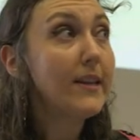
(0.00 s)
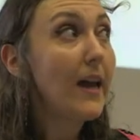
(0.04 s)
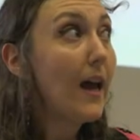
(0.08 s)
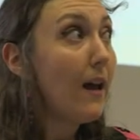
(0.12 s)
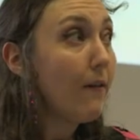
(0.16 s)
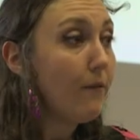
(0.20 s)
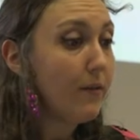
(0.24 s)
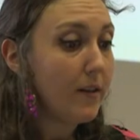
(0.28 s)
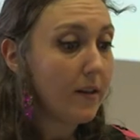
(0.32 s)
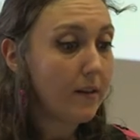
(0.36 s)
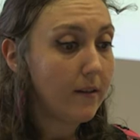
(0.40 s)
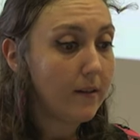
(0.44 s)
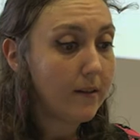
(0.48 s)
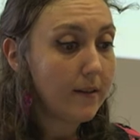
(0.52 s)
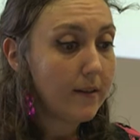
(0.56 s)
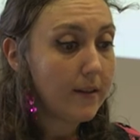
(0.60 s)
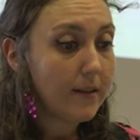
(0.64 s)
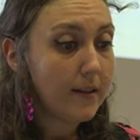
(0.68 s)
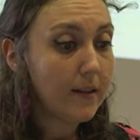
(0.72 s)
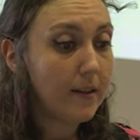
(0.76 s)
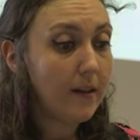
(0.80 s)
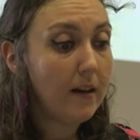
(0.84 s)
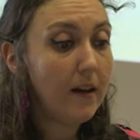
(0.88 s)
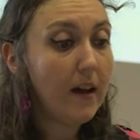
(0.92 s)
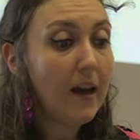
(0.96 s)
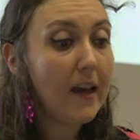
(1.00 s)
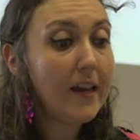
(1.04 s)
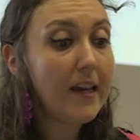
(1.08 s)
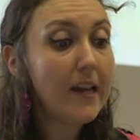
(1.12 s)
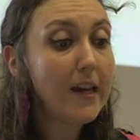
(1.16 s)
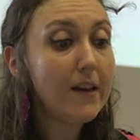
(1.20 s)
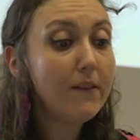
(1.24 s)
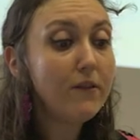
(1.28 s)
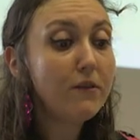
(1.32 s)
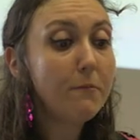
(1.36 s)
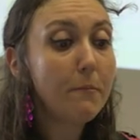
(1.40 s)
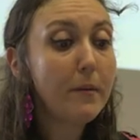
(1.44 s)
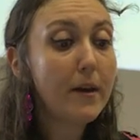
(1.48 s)
daffodils, a
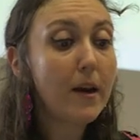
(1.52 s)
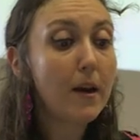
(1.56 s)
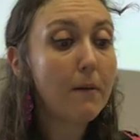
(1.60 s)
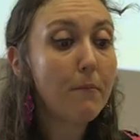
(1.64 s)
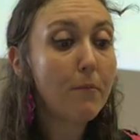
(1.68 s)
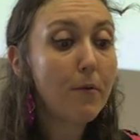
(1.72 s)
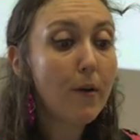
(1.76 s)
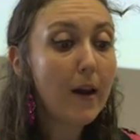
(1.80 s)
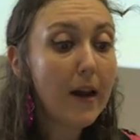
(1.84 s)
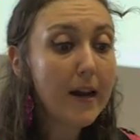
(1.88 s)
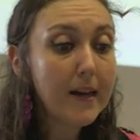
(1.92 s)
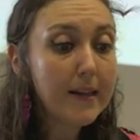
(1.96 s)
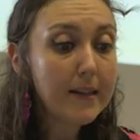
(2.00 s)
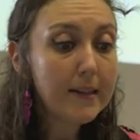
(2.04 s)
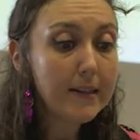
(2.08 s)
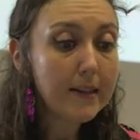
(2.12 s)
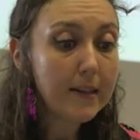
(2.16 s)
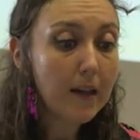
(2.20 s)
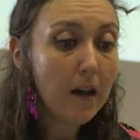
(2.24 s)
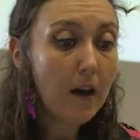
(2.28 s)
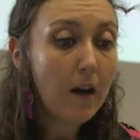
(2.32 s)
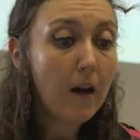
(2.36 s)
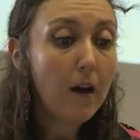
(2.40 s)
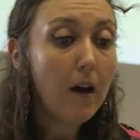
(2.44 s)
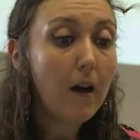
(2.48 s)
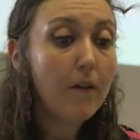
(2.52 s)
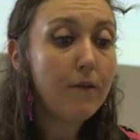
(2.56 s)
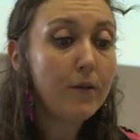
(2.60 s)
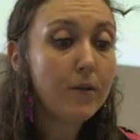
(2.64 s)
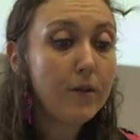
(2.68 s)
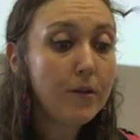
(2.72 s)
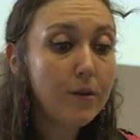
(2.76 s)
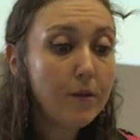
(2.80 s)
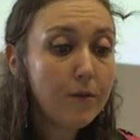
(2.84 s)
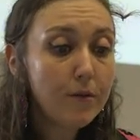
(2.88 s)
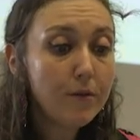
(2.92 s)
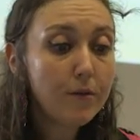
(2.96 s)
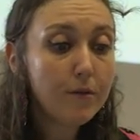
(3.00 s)
gift beyond price of a
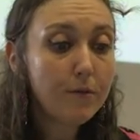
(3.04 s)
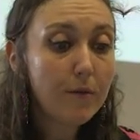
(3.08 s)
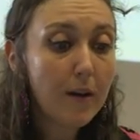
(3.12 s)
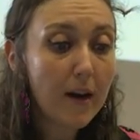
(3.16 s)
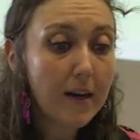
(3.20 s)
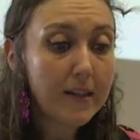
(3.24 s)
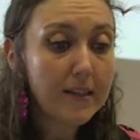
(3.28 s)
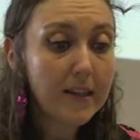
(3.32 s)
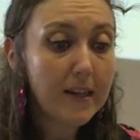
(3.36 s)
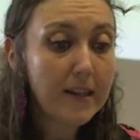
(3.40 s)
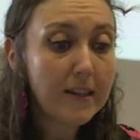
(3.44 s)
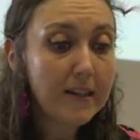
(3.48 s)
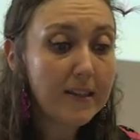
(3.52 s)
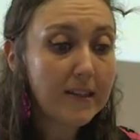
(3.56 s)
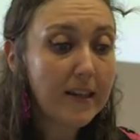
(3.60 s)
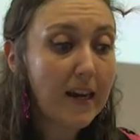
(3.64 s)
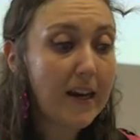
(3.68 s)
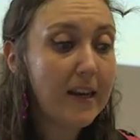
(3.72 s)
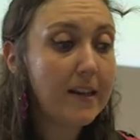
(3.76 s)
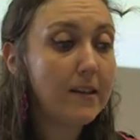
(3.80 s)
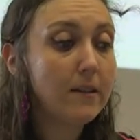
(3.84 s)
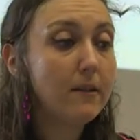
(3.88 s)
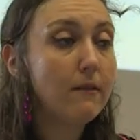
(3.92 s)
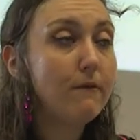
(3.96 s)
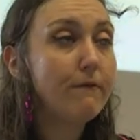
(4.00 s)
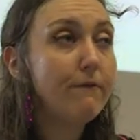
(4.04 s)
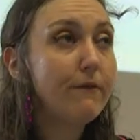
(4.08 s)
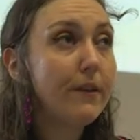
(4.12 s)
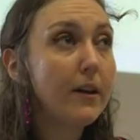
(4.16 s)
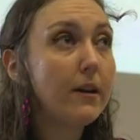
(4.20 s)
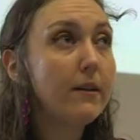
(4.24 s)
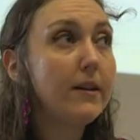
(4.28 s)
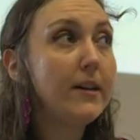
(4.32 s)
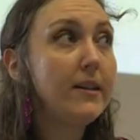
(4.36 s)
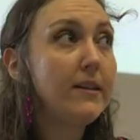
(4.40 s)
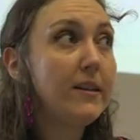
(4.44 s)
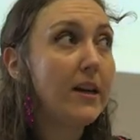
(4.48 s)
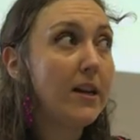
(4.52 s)
new direct insight into the
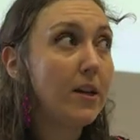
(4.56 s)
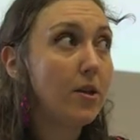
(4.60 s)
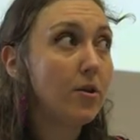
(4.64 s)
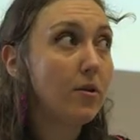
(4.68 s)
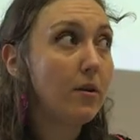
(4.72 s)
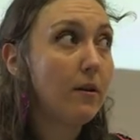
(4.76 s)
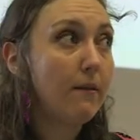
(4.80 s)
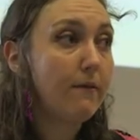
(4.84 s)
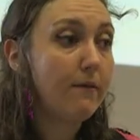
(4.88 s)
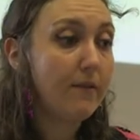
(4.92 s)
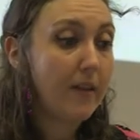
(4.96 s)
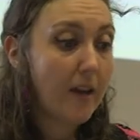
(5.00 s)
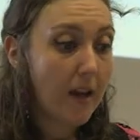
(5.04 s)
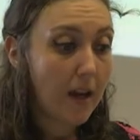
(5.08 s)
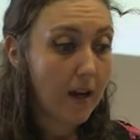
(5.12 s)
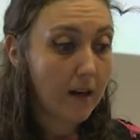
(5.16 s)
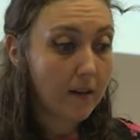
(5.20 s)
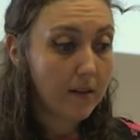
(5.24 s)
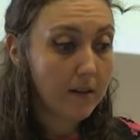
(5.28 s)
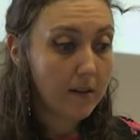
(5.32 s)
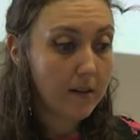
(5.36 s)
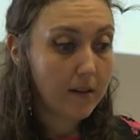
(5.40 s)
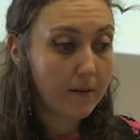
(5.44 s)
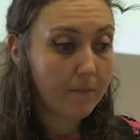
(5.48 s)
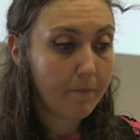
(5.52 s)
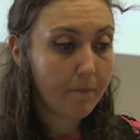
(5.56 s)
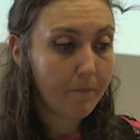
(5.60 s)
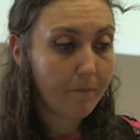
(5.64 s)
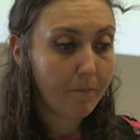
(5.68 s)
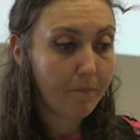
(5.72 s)
very nature of things.